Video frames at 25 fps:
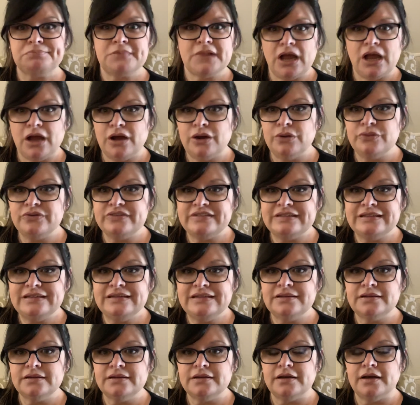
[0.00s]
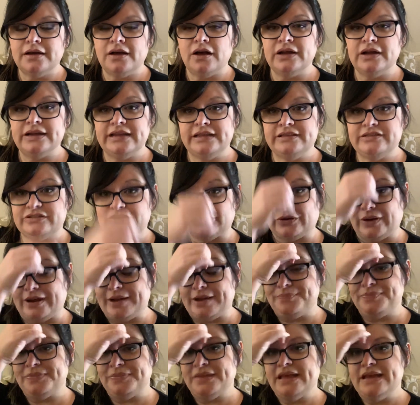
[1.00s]
hosting on Instagram.
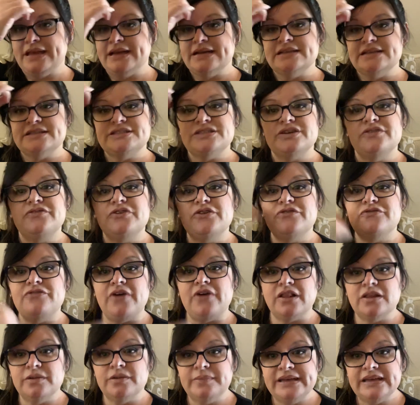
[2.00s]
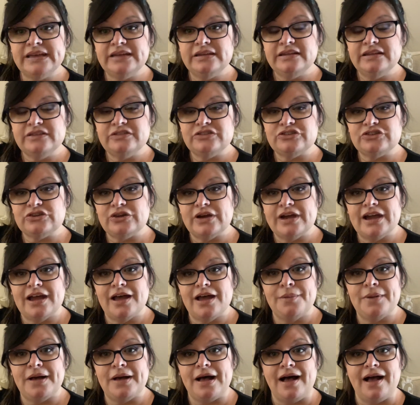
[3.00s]
So if you follow me on
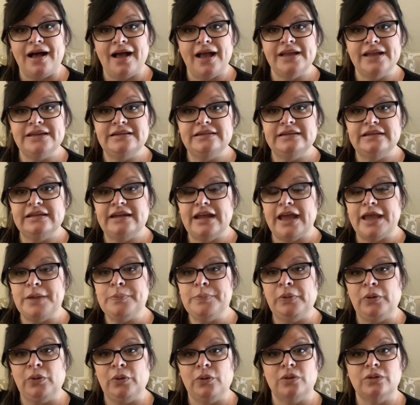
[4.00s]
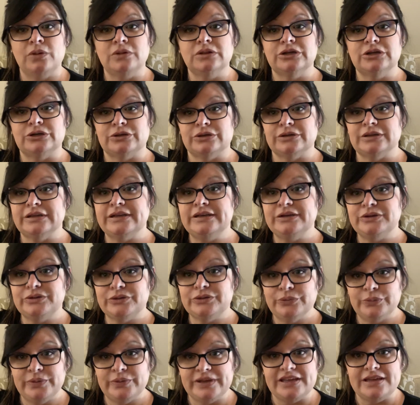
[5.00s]
Instagram, I did a poll earlier in
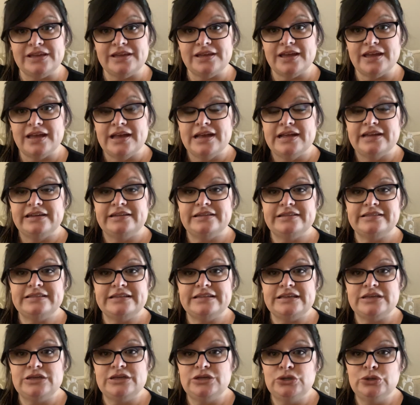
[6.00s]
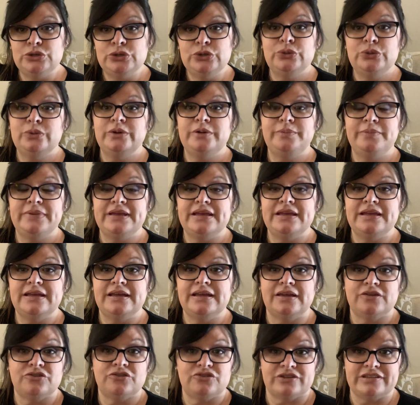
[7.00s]
the week to see who would be
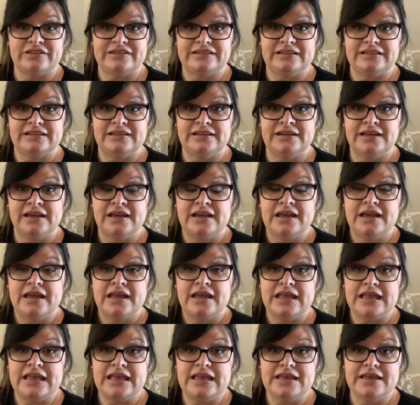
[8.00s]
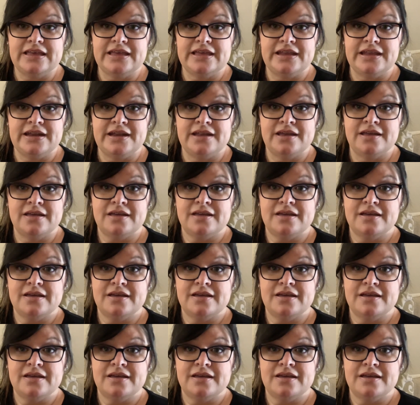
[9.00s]
interested in